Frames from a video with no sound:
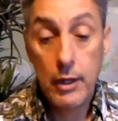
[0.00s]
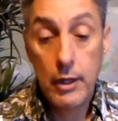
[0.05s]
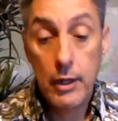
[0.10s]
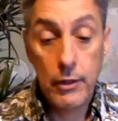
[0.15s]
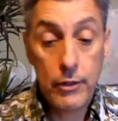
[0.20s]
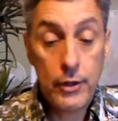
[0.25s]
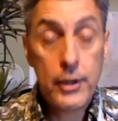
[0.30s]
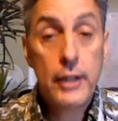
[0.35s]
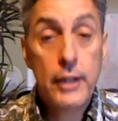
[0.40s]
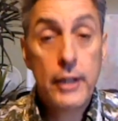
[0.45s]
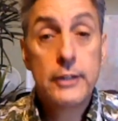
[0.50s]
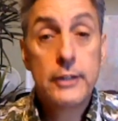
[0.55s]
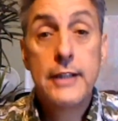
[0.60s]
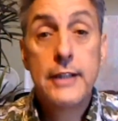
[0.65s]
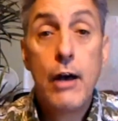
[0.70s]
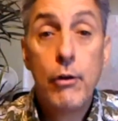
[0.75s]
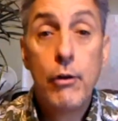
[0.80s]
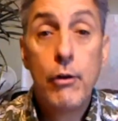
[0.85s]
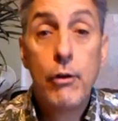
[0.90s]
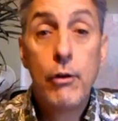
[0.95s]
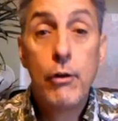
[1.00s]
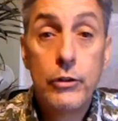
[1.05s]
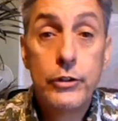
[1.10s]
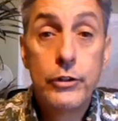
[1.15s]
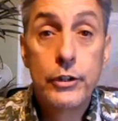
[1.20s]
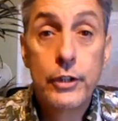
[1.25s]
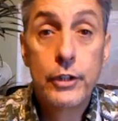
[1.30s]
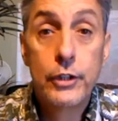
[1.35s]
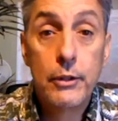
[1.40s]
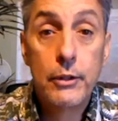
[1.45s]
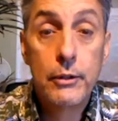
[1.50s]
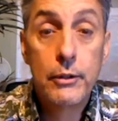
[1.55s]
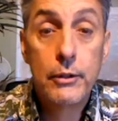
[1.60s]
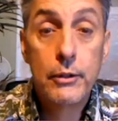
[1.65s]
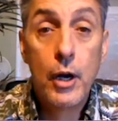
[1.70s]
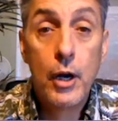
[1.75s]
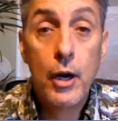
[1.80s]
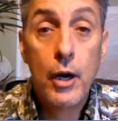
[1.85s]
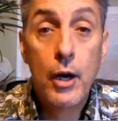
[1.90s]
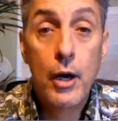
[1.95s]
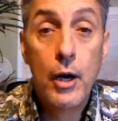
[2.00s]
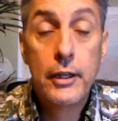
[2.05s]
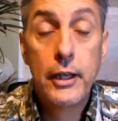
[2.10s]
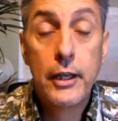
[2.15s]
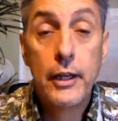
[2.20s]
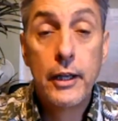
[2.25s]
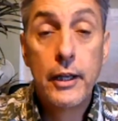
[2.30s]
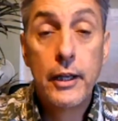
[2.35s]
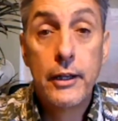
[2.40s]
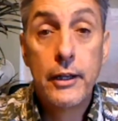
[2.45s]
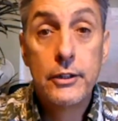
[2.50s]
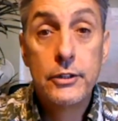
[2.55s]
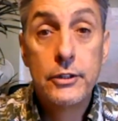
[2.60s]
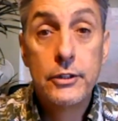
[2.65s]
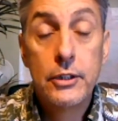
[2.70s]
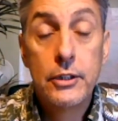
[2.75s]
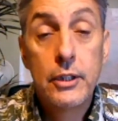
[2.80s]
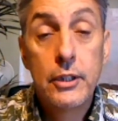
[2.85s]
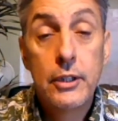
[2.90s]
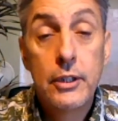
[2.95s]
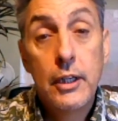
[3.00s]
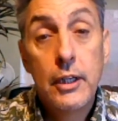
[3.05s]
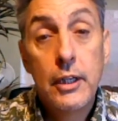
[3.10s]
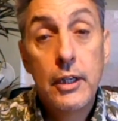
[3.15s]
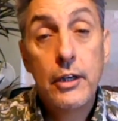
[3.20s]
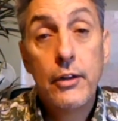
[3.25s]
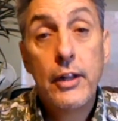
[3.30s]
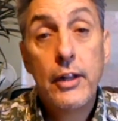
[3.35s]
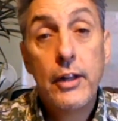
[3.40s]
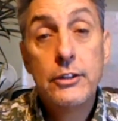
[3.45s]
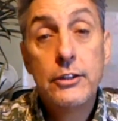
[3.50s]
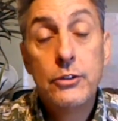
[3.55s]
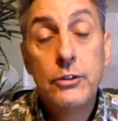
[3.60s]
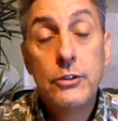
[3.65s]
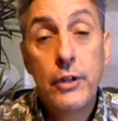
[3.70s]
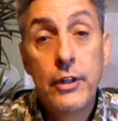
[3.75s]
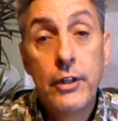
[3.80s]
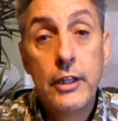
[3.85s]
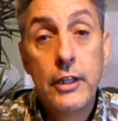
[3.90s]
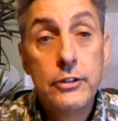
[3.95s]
the next download you're going to get is, that sort of thing.